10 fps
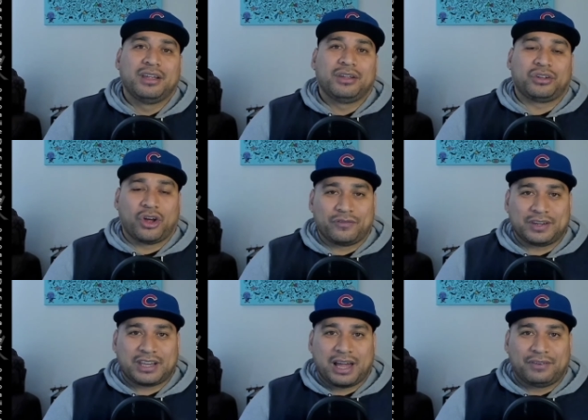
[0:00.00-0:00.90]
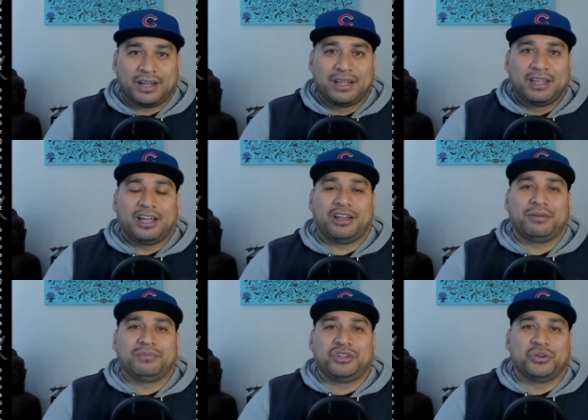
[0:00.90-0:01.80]
COVID cover,
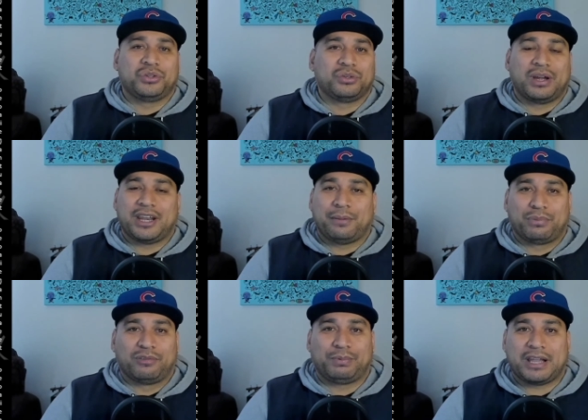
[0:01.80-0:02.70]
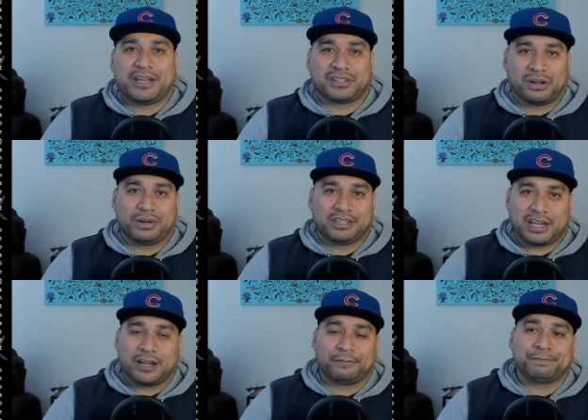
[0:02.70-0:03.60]
due to a number of players going
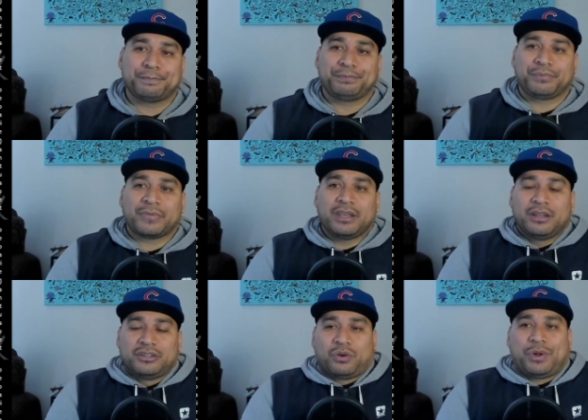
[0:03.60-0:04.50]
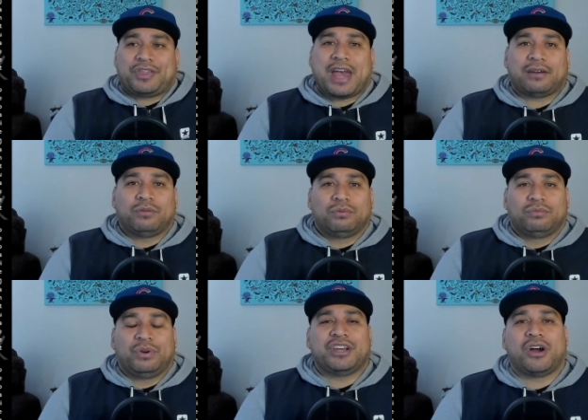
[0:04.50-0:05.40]
down. So with that,
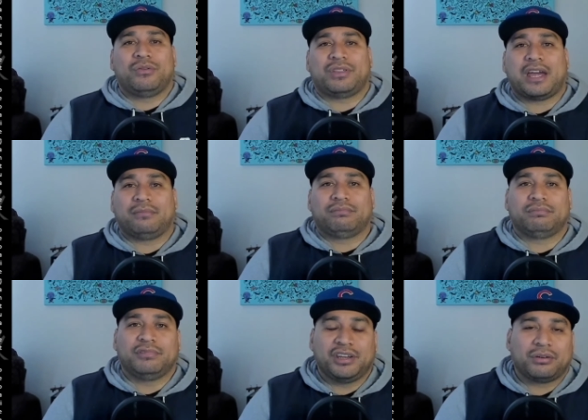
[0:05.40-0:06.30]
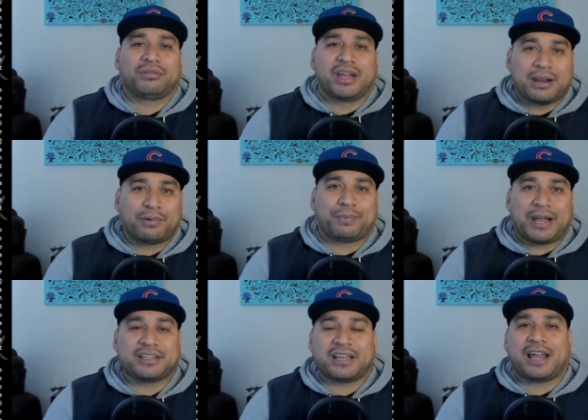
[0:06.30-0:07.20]
we know that a number of
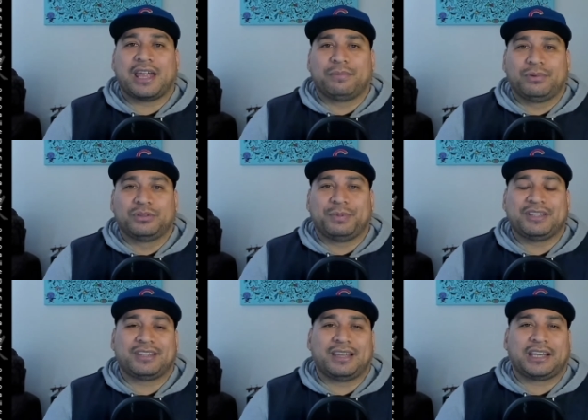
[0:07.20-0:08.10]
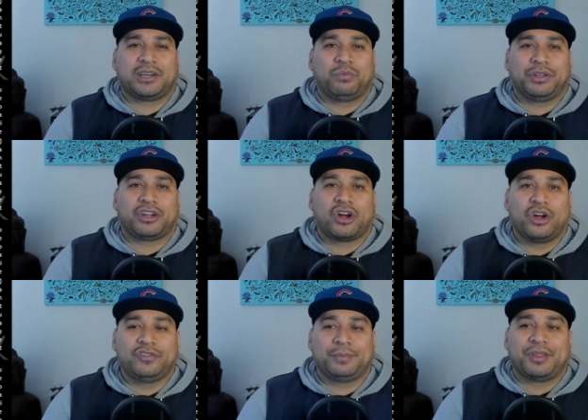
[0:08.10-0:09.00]
players unable to be selected with
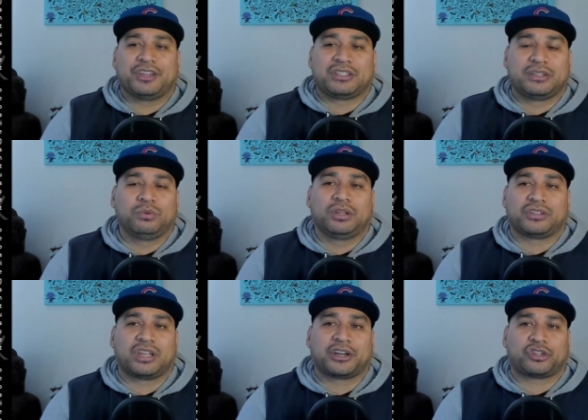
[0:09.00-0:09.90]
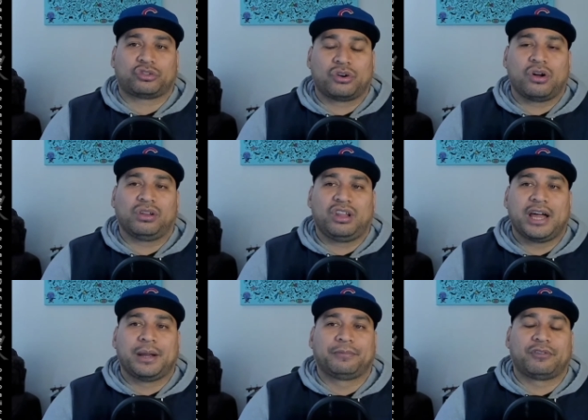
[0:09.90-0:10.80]
COVID, but this still looks like a strong
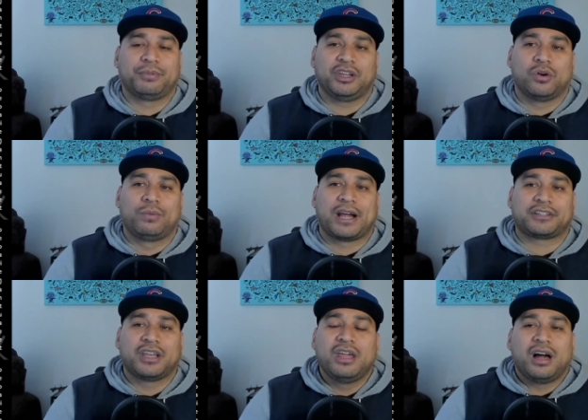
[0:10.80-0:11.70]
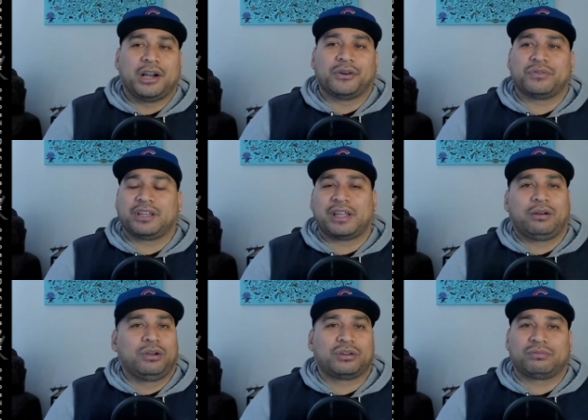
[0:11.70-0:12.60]
lineup from the All Blacks. I don't think they'll
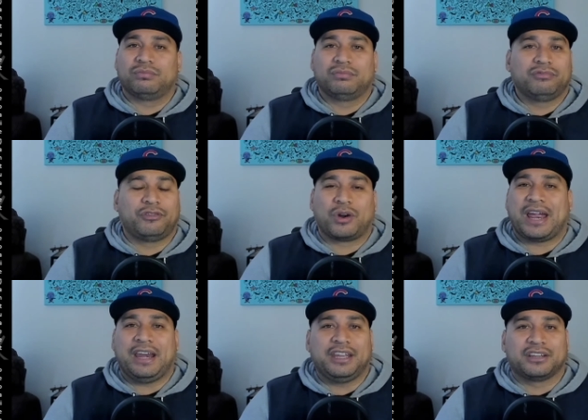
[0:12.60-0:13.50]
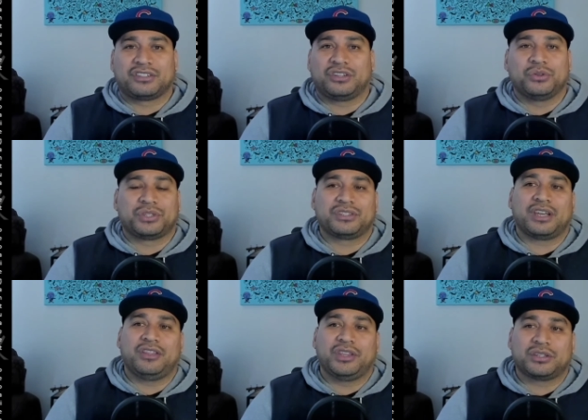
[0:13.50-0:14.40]
look for any excuses
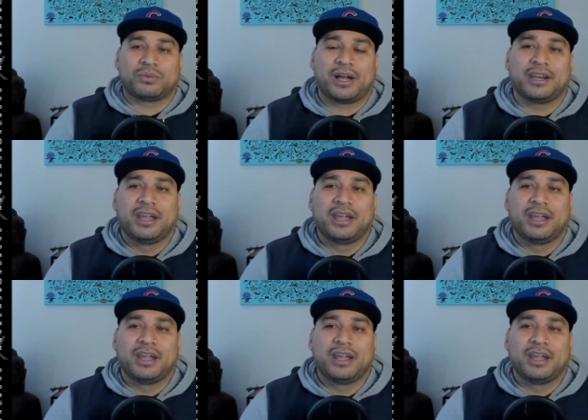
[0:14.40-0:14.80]
in this one.